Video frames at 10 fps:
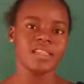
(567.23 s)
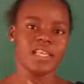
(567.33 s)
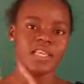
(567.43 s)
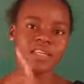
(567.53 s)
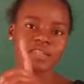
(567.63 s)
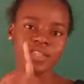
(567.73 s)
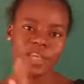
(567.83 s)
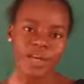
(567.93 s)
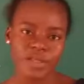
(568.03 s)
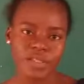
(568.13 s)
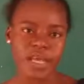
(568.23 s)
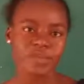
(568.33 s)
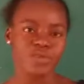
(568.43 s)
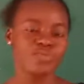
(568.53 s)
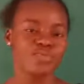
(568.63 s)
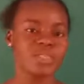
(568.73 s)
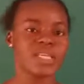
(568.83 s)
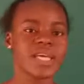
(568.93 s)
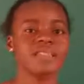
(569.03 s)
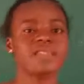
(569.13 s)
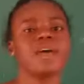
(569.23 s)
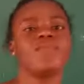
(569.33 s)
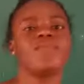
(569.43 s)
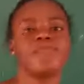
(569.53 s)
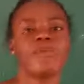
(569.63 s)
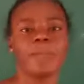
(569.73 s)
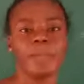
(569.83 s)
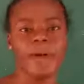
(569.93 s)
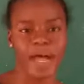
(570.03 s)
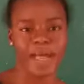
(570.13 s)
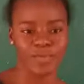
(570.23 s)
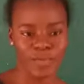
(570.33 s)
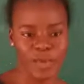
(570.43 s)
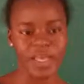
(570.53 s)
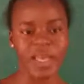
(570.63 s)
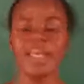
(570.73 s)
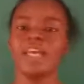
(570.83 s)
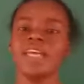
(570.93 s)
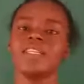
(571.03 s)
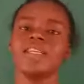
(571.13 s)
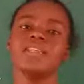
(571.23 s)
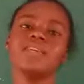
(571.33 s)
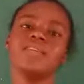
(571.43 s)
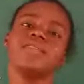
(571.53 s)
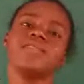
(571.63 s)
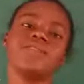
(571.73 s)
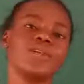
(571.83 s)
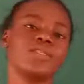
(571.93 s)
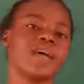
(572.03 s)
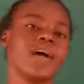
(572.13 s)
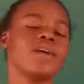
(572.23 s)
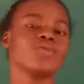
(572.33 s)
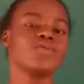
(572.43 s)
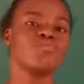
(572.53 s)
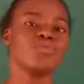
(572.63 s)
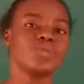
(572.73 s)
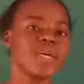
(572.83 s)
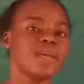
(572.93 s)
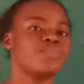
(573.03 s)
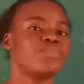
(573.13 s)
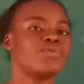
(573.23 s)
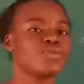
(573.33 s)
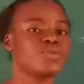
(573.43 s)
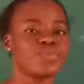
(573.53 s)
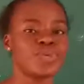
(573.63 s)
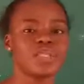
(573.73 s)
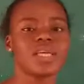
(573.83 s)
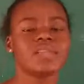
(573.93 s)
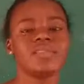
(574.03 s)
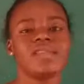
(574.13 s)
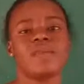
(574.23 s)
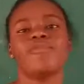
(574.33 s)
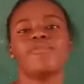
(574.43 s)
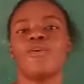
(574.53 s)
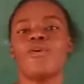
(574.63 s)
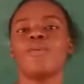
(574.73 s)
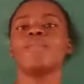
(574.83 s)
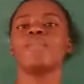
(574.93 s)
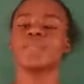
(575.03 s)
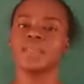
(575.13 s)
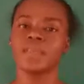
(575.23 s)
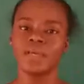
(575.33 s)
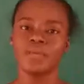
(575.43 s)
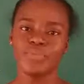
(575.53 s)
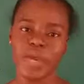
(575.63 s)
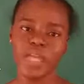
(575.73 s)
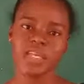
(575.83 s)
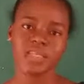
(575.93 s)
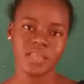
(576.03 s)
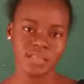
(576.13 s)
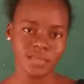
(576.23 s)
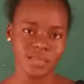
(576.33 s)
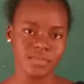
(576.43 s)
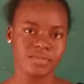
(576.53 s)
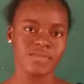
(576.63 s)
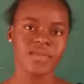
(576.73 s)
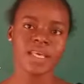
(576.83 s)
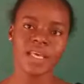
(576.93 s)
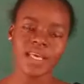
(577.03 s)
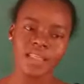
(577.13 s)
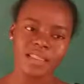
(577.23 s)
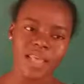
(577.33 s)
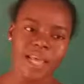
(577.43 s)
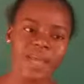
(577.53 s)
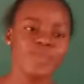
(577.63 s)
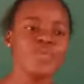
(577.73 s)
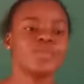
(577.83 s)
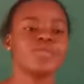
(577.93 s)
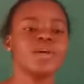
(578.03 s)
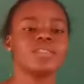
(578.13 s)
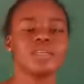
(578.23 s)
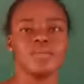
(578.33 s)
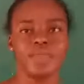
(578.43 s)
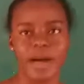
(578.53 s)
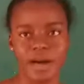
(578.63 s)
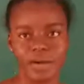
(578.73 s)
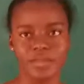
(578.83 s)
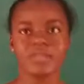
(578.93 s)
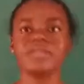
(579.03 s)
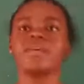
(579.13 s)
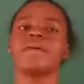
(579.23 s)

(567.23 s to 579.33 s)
They need shelter to protect them from bad weather. They need shelter to protect them from predators. Then we talked about